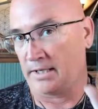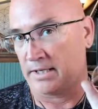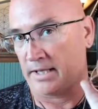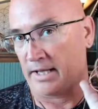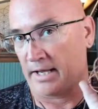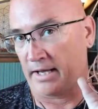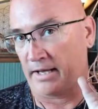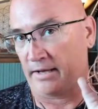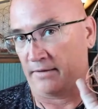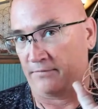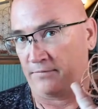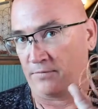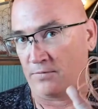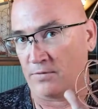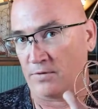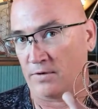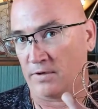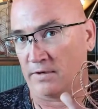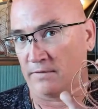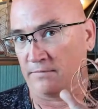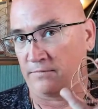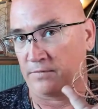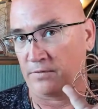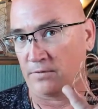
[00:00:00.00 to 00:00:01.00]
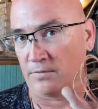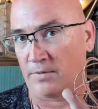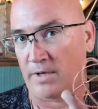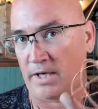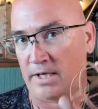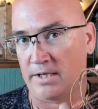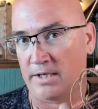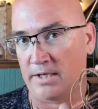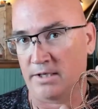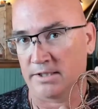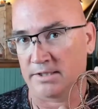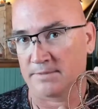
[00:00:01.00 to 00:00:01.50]
yeah, for for
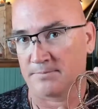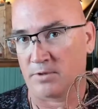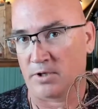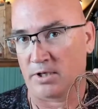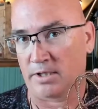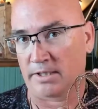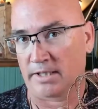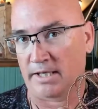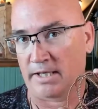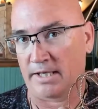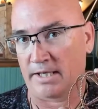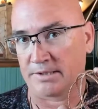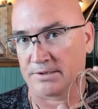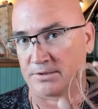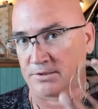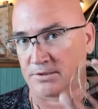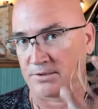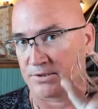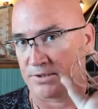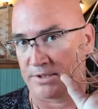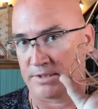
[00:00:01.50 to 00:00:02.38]
radionics broadcasters,